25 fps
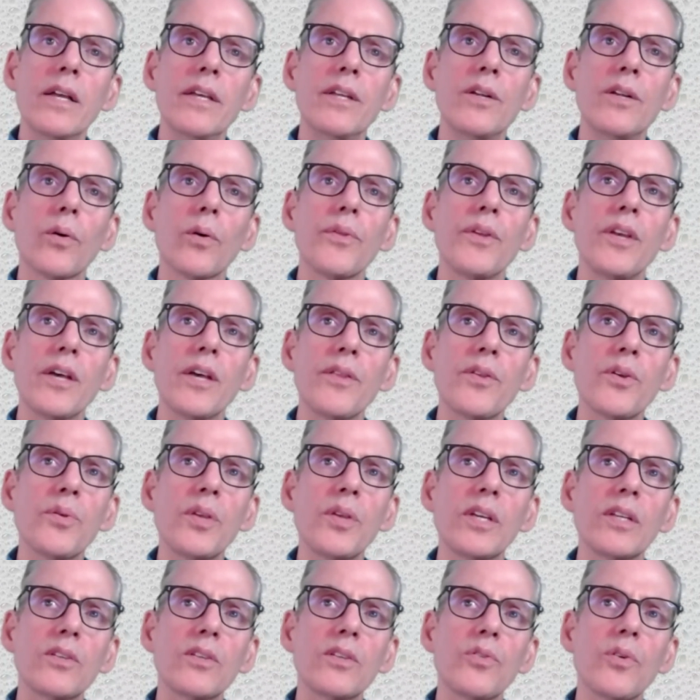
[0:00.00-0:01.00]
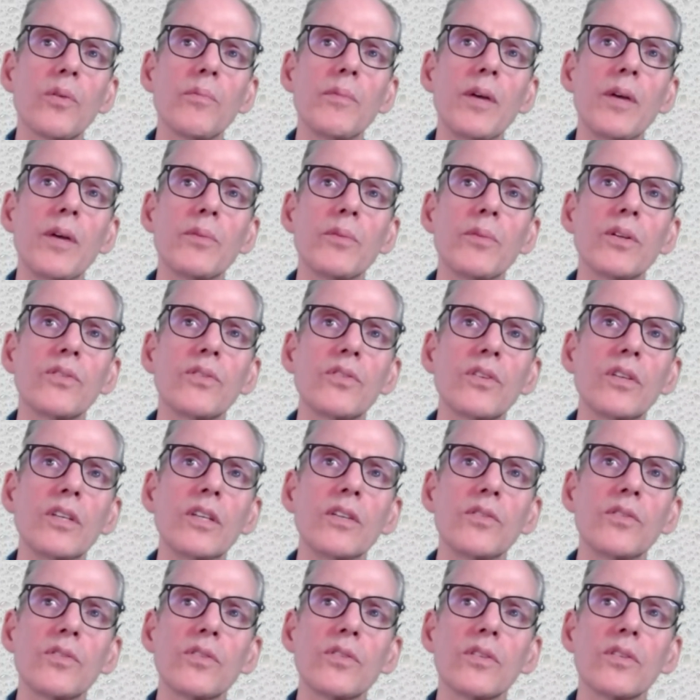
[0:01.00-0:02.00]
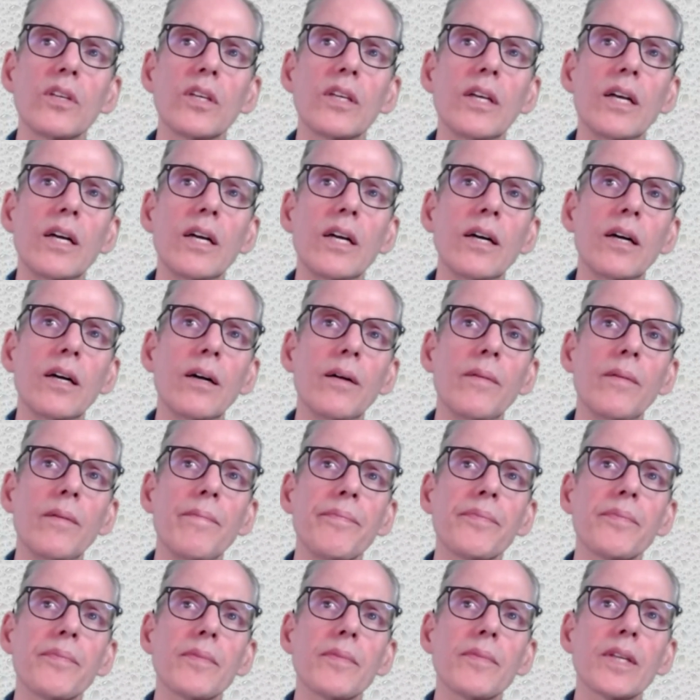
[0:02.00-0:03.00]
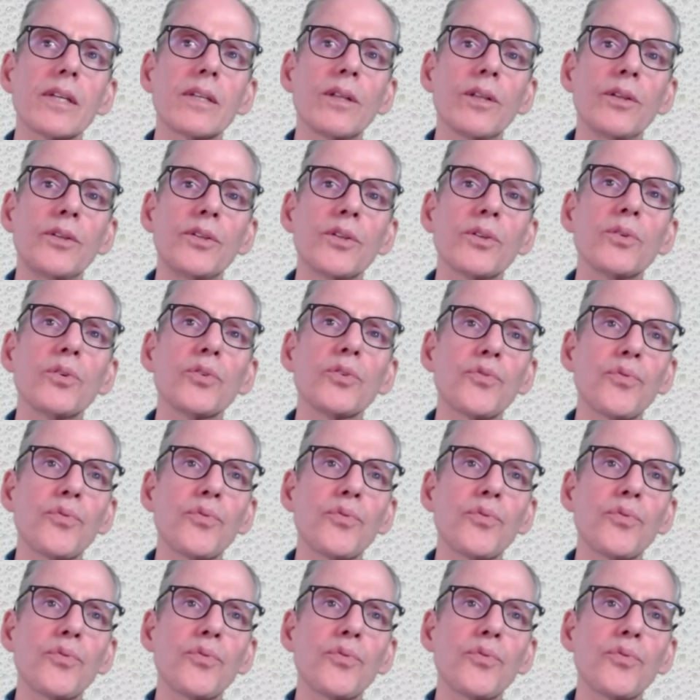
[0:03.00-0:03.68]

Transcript: The other thing to remember is clinical